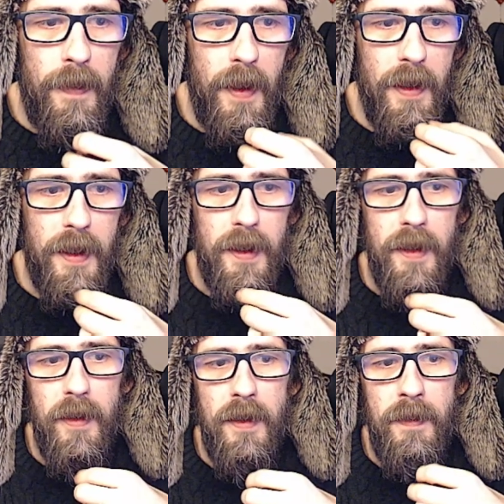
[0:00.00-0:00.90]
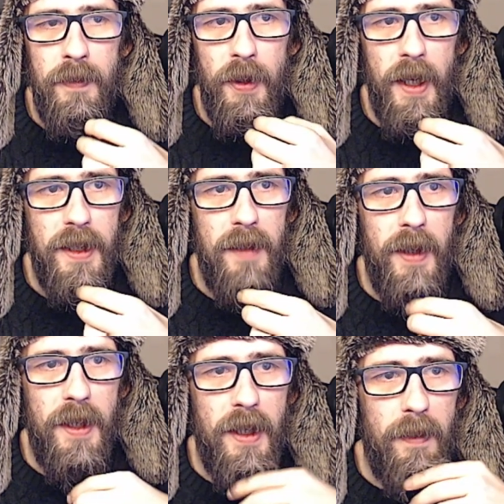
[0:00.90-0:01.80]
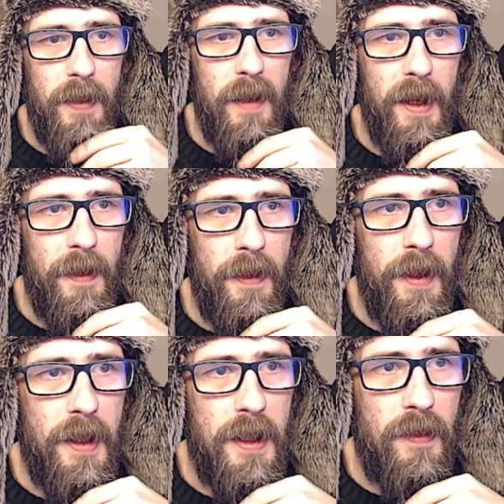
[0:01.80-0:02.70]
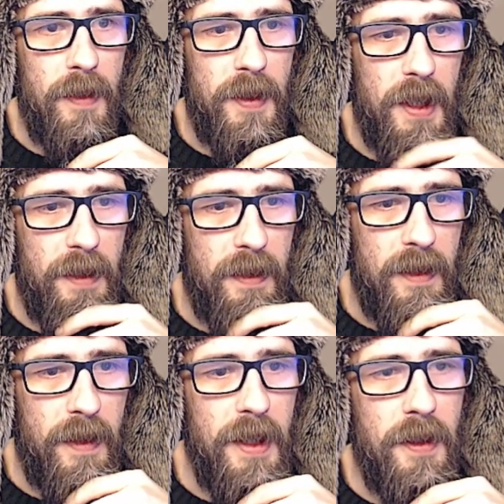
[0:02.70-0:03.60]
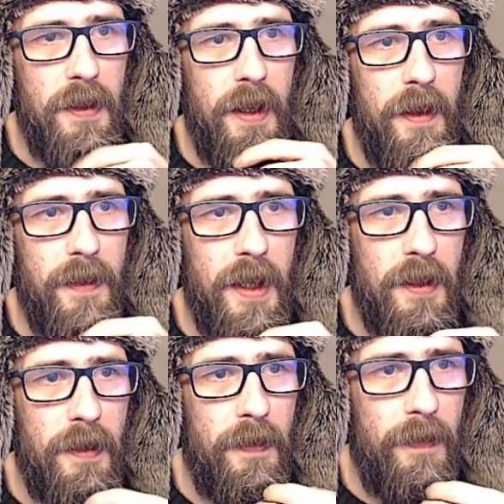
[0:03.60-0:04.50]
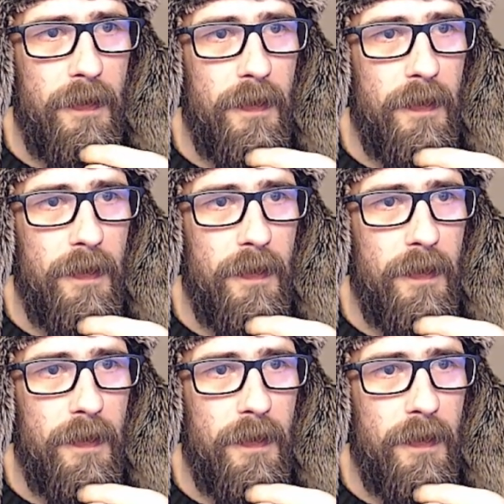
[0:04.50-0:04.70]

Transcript: Oh look, it put our DPS up by about 33%. Oh, that's on.